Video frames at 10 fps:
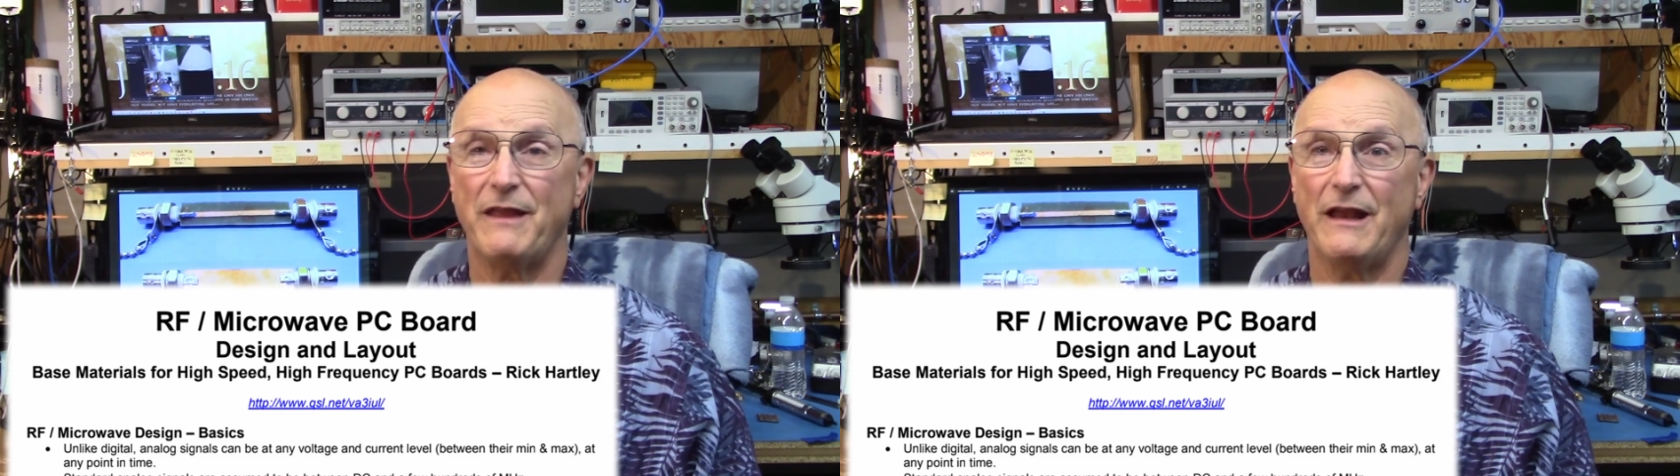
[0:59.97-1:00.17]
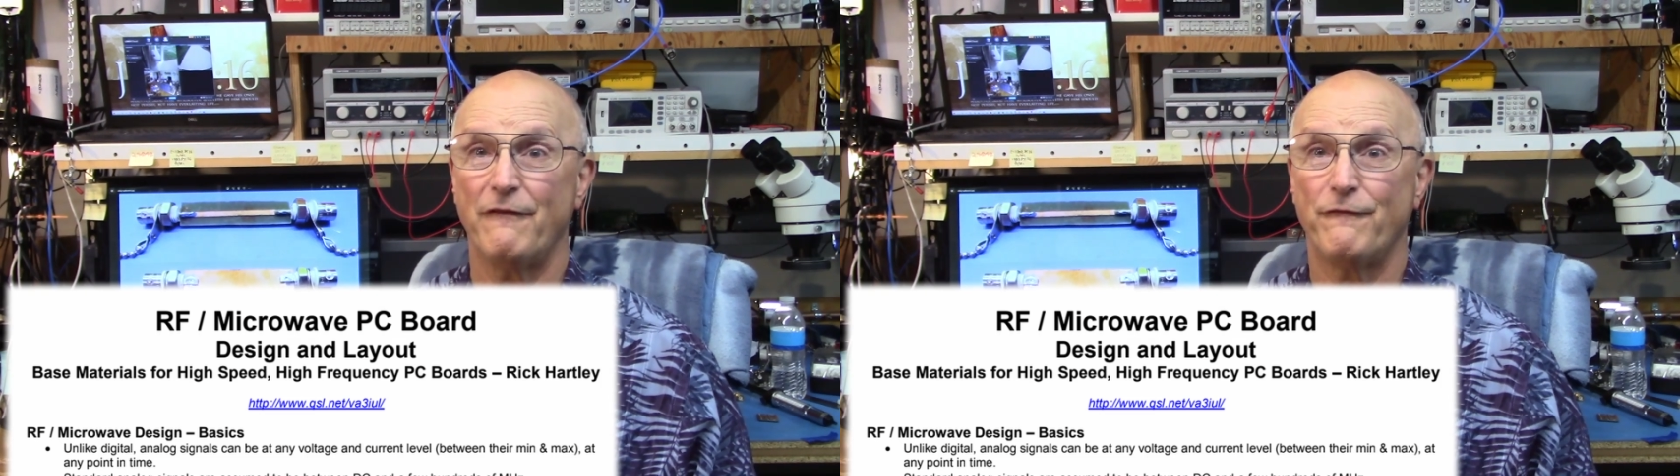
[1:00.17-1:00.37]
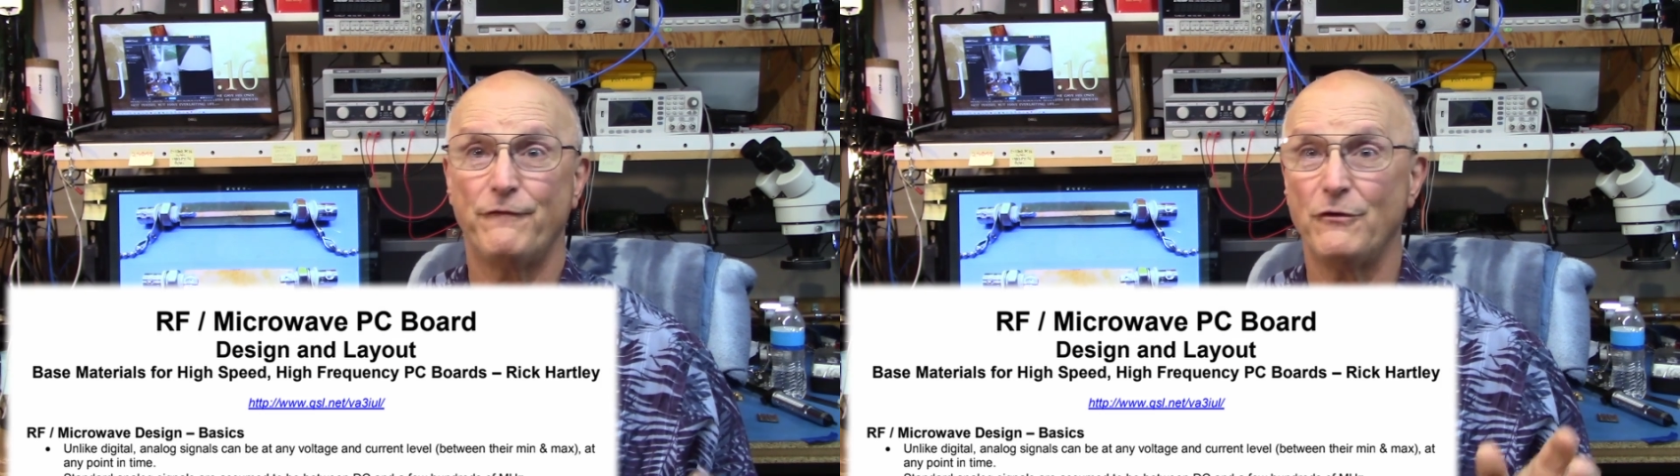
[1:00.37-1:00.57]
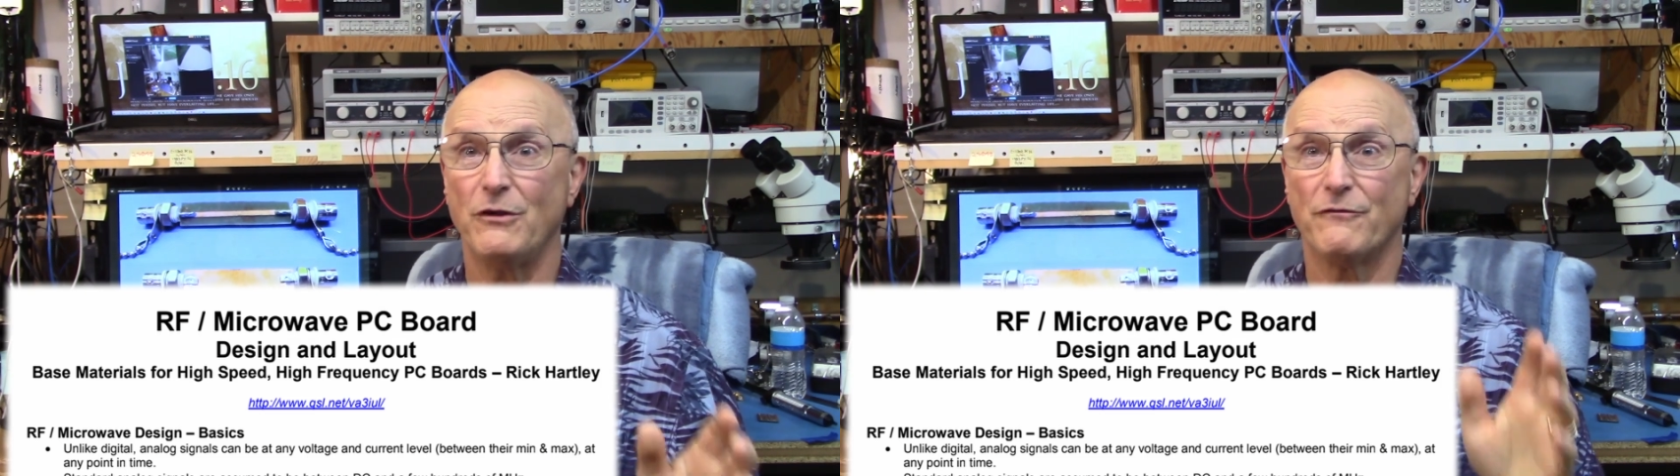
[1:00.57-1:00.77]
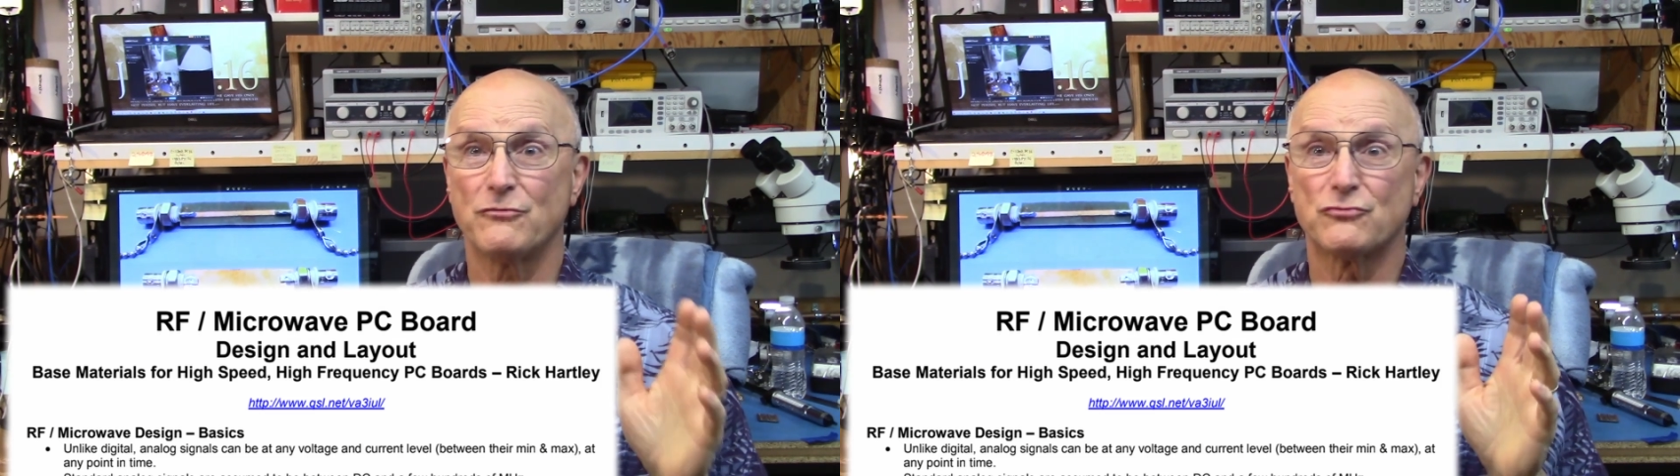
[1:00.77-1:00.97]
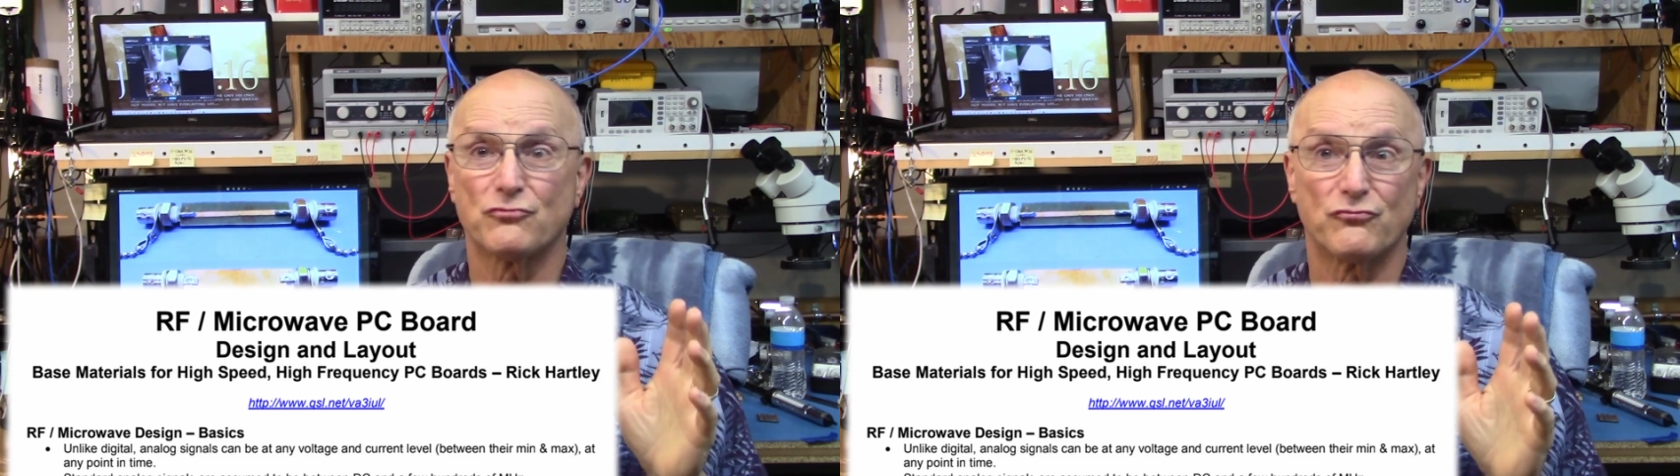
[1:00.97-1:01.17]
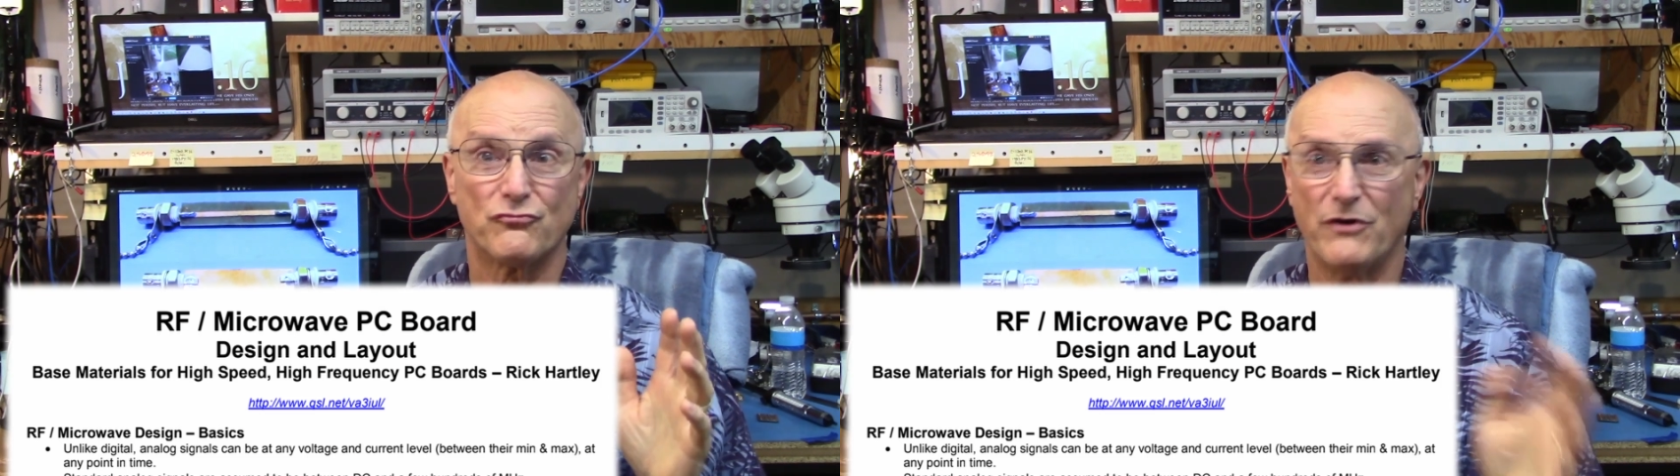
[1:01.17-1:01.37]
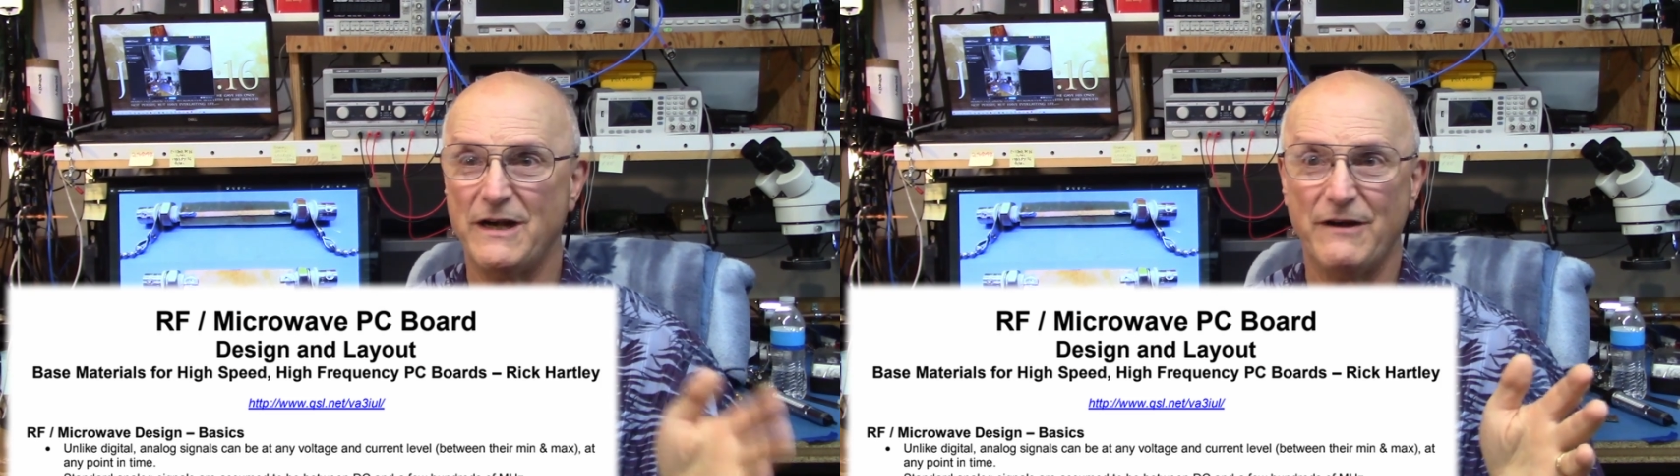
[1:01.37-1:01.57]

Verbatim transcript: that is full of great